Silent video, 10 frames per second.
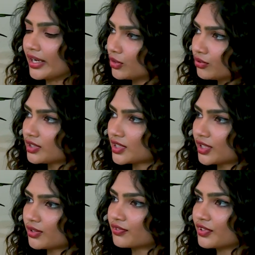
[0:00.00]

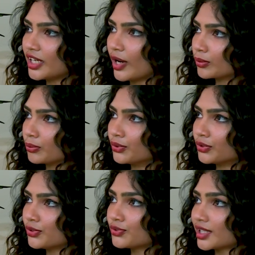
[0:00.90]
accuracy of the
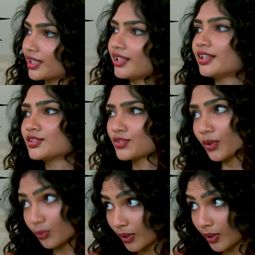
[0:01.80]
output, you said that it's not